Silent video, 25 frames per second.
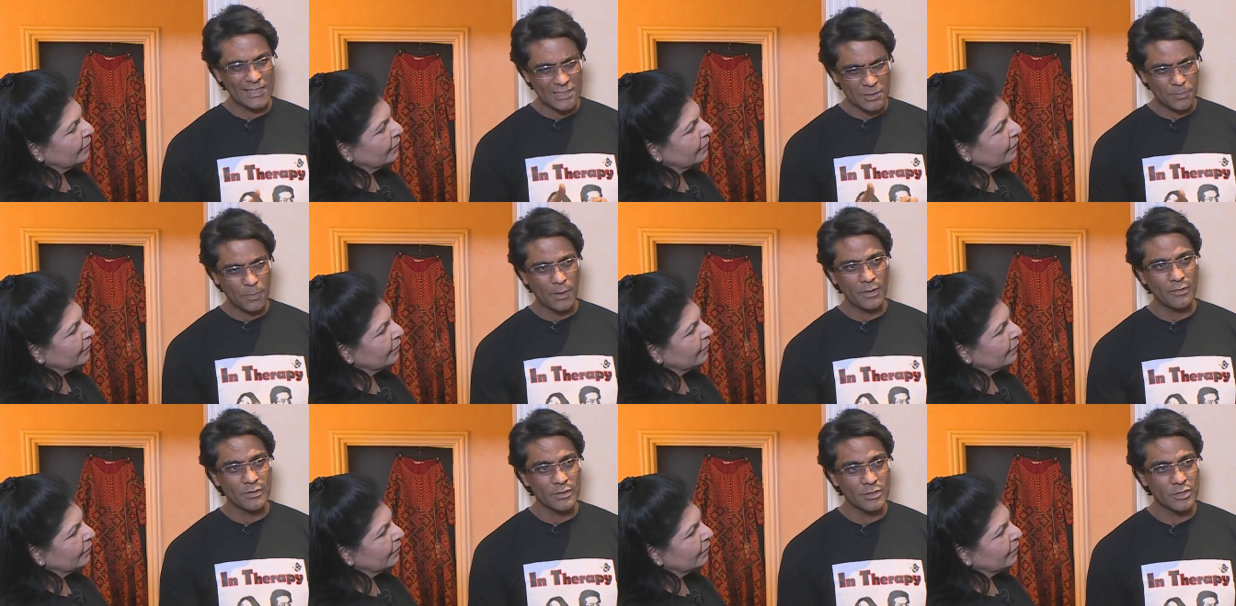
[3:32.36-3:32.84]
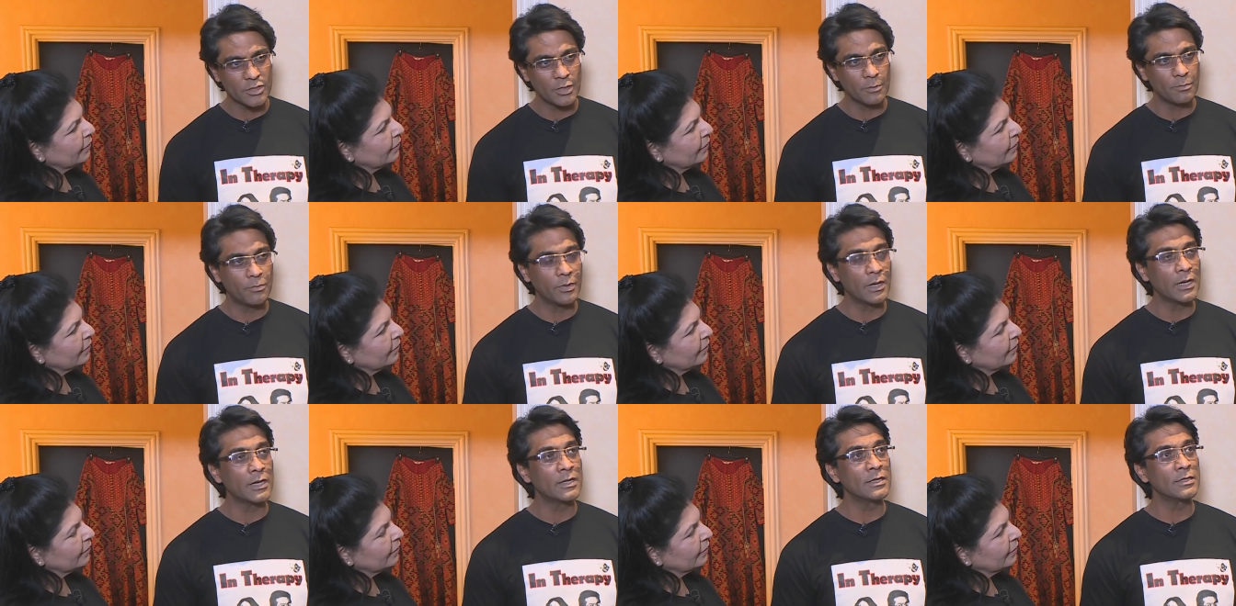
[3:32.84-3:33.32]
Speaker 1: the experience she
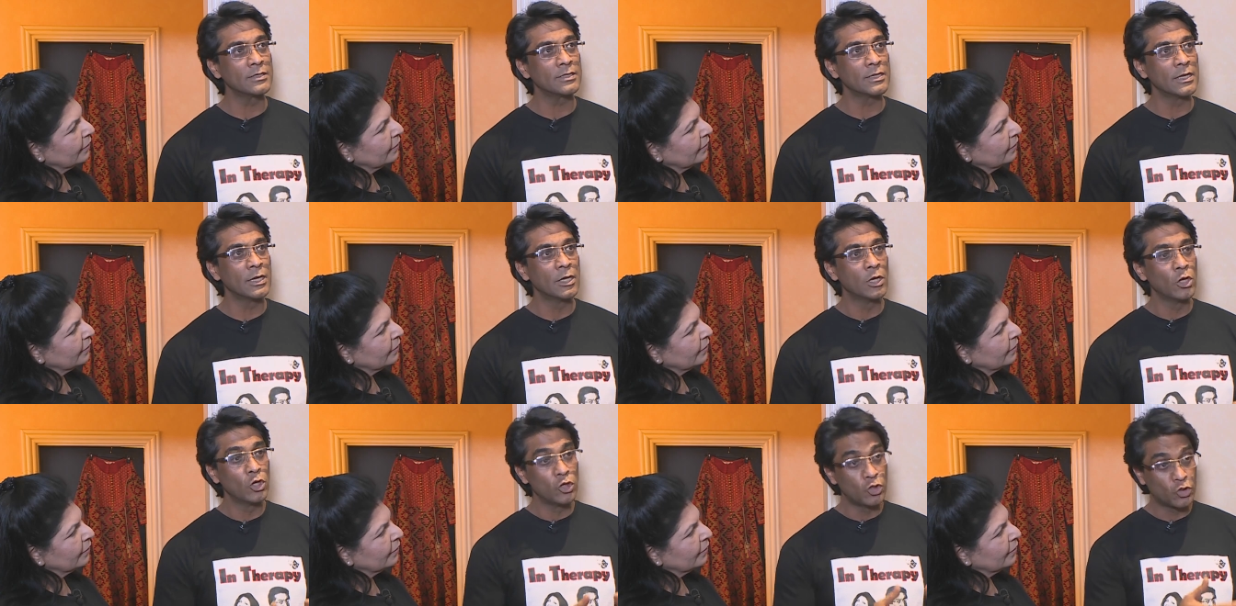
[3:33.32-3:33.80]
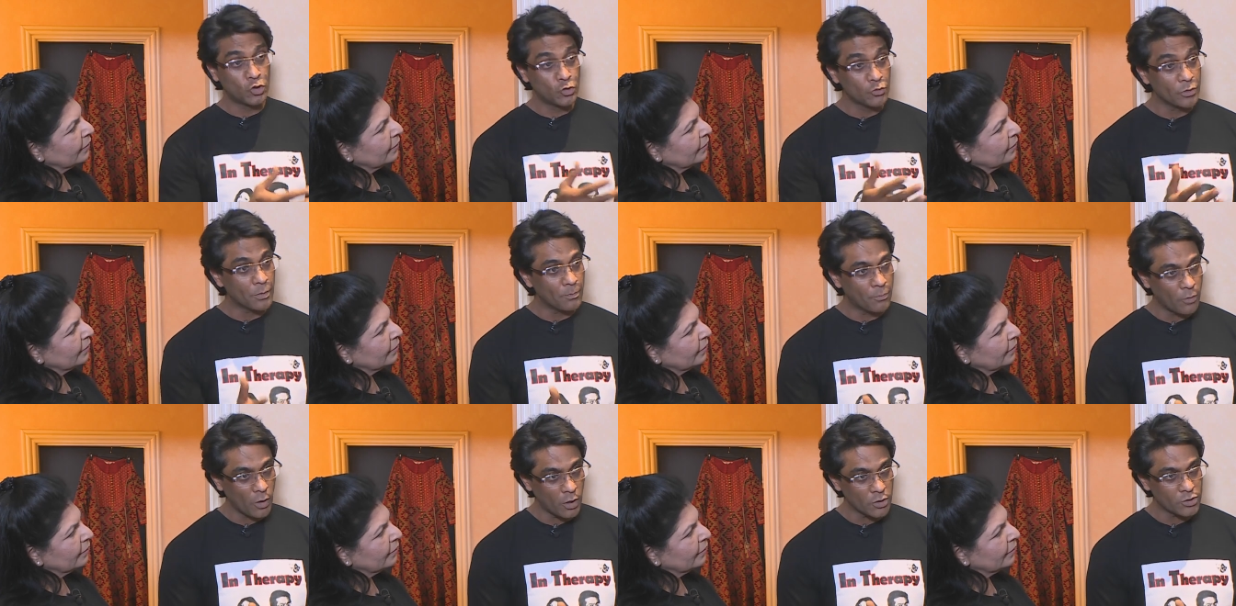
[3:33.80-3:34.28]
brings
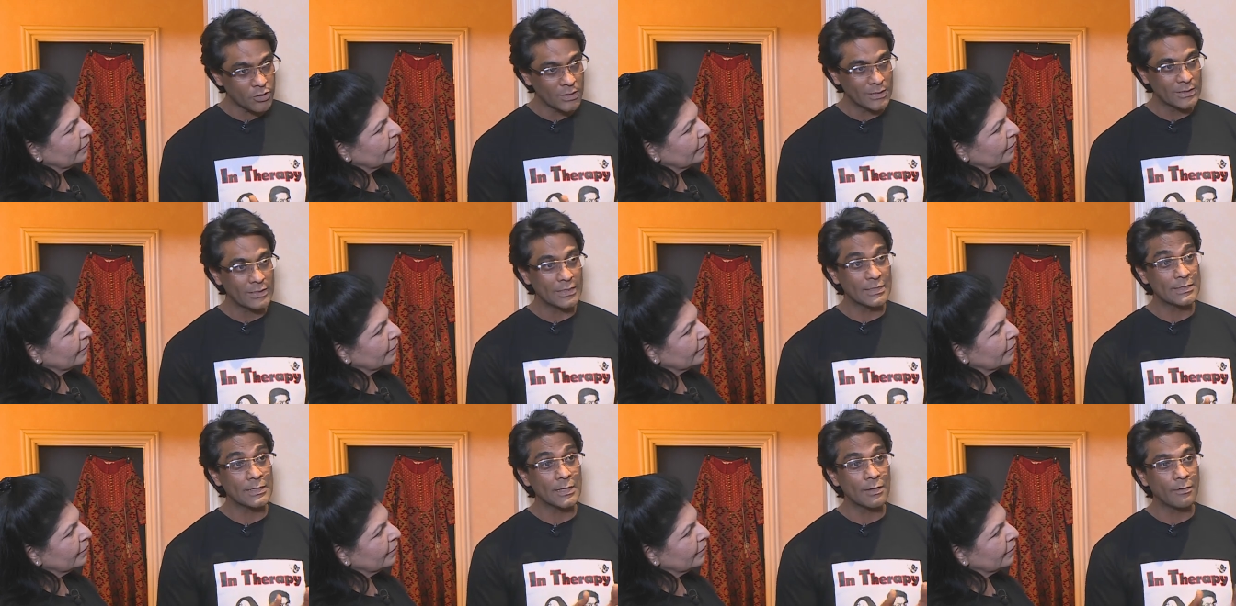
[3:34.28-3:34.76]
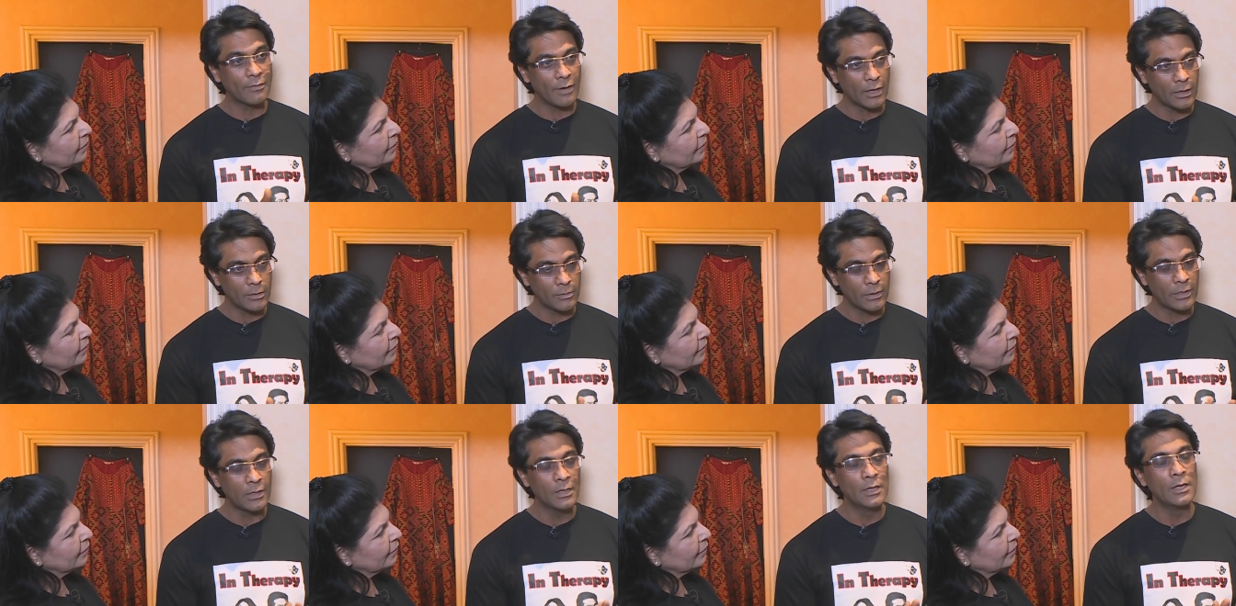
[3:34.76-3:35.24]
to the project is
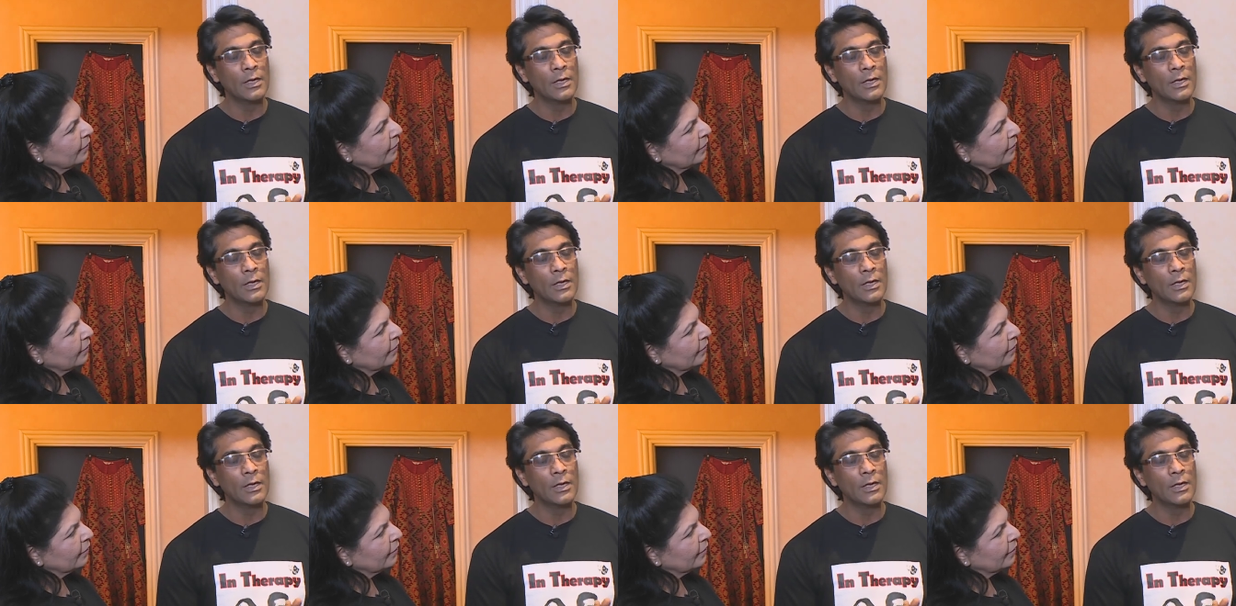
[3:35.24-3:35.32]
incredible.